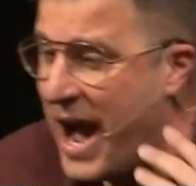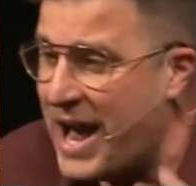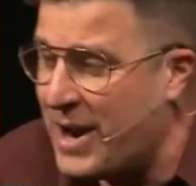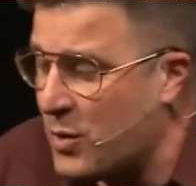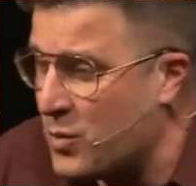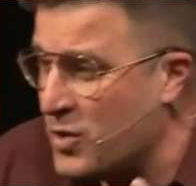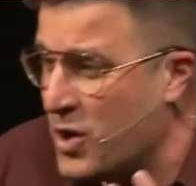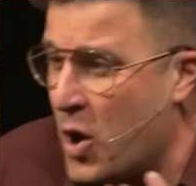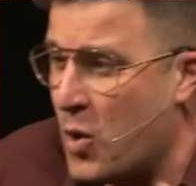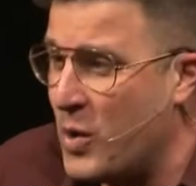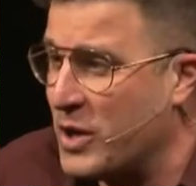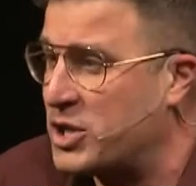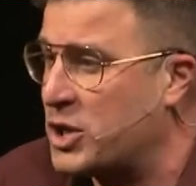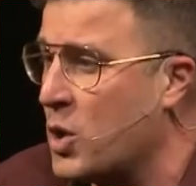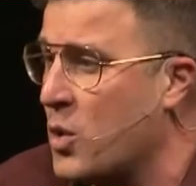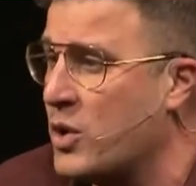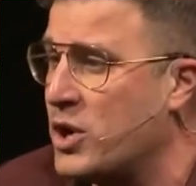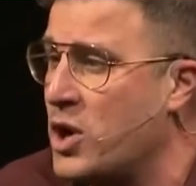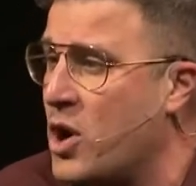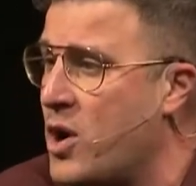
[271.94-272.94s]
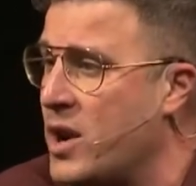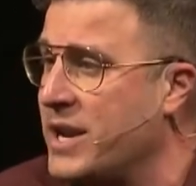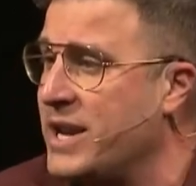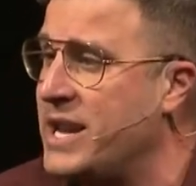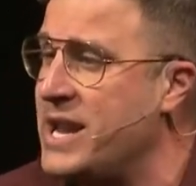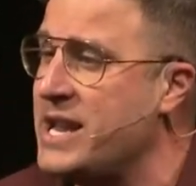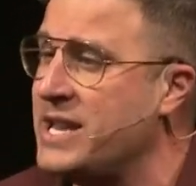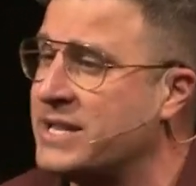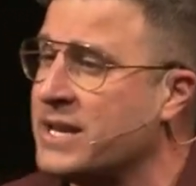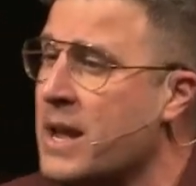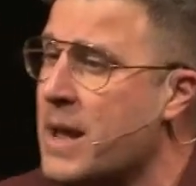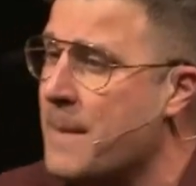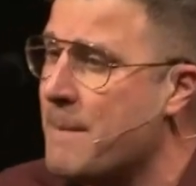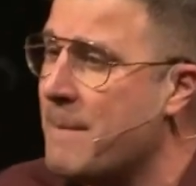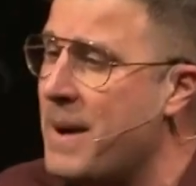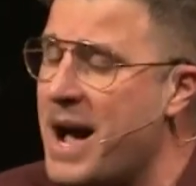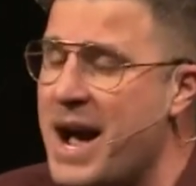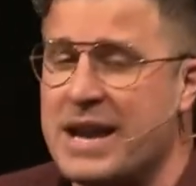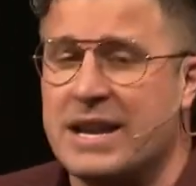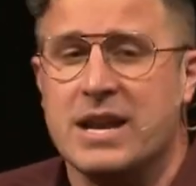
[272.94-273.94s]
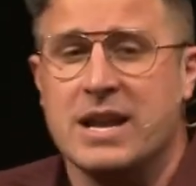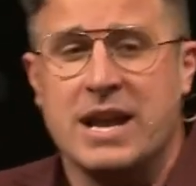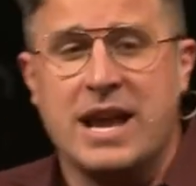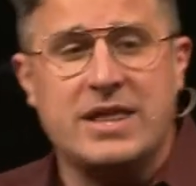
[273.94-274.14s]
I don't know what's going on in his mind.